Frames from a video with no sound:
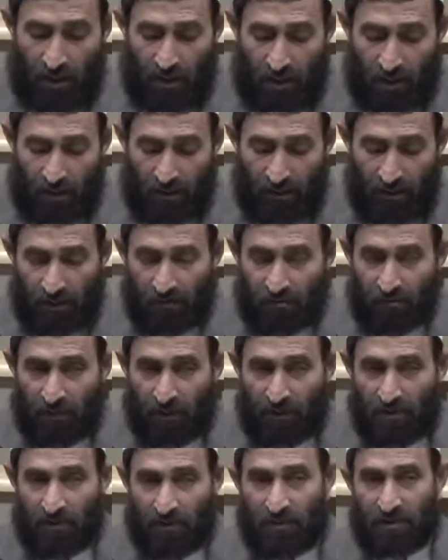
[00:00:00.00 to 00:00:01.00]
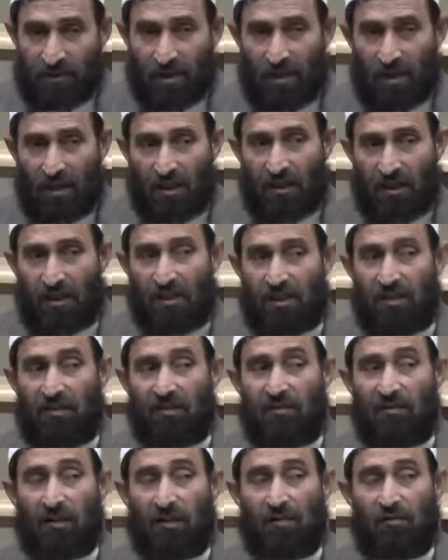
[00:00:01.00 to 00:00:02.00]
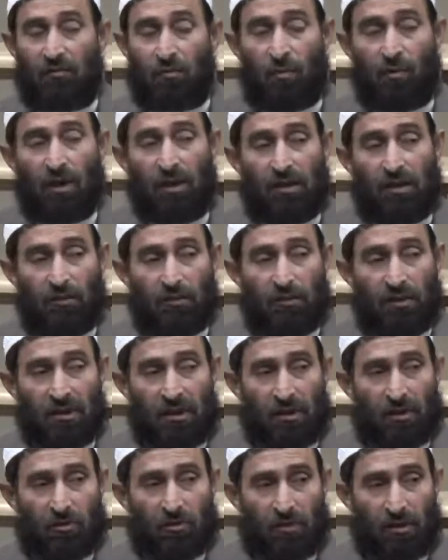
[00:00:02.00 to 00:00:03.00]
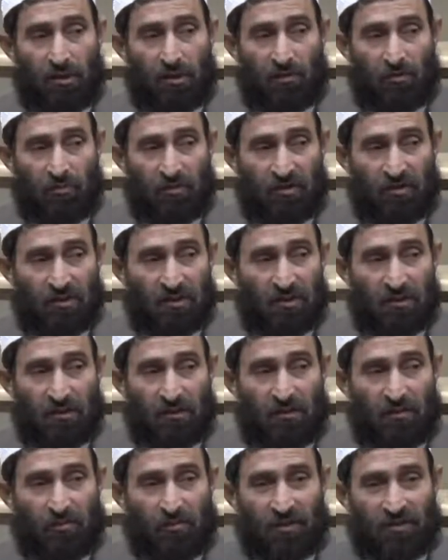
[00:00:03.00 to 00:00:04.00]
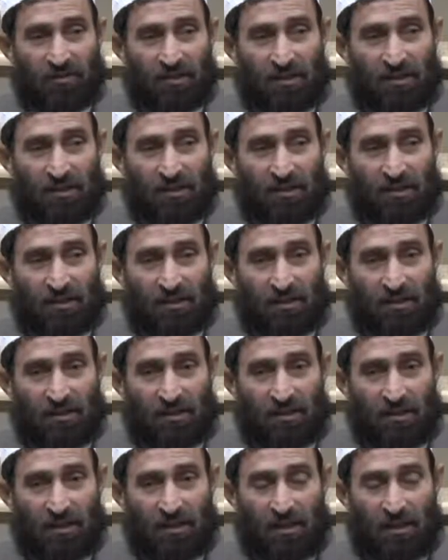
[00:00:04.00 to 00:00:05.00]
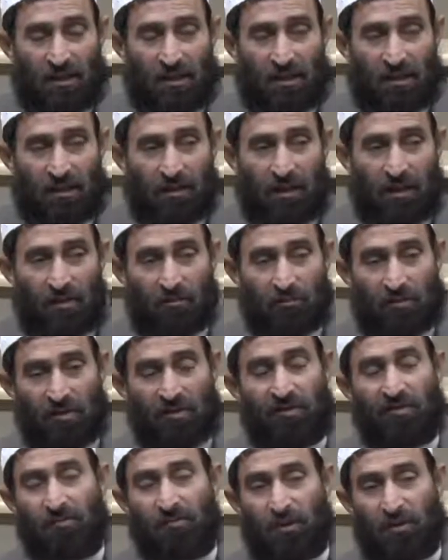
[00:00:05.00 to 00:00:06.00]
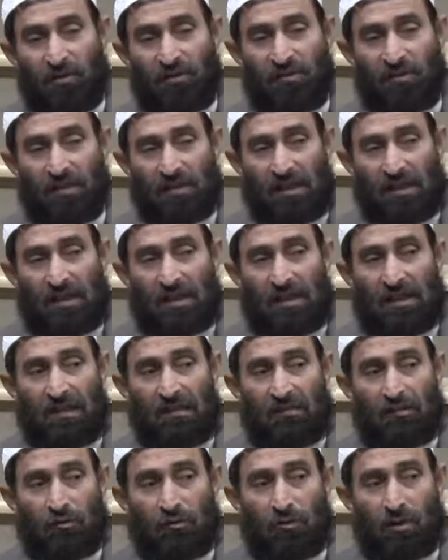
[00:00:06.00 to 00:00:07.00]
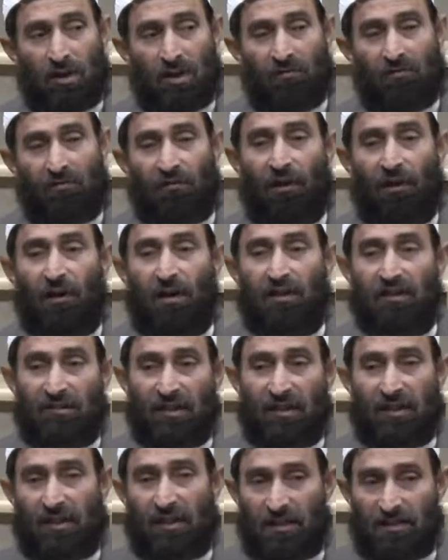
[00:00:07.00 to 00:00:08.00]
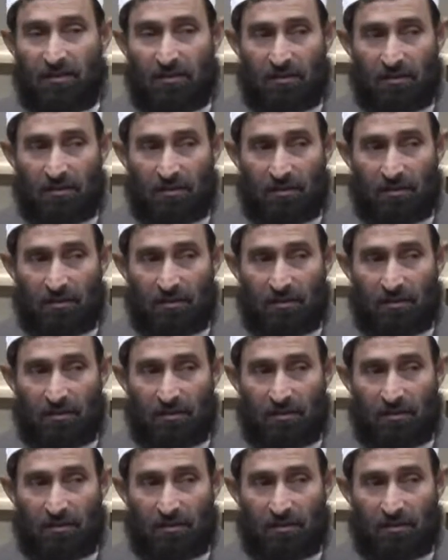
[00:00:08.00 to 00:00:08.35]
Allah subhanahu wa ta'ala, he says, waylun likulli humazatin lumaza. Now this person, he is looking false in other,